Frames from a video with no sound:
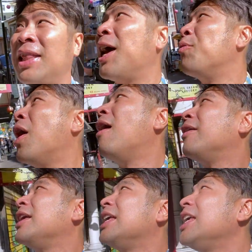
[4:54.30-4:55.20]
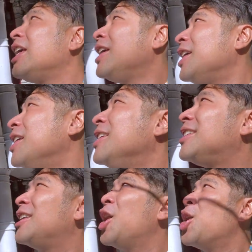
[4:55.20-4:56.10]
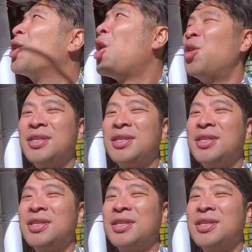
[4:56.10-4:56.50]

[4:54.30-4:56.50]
Lai Wah is Kong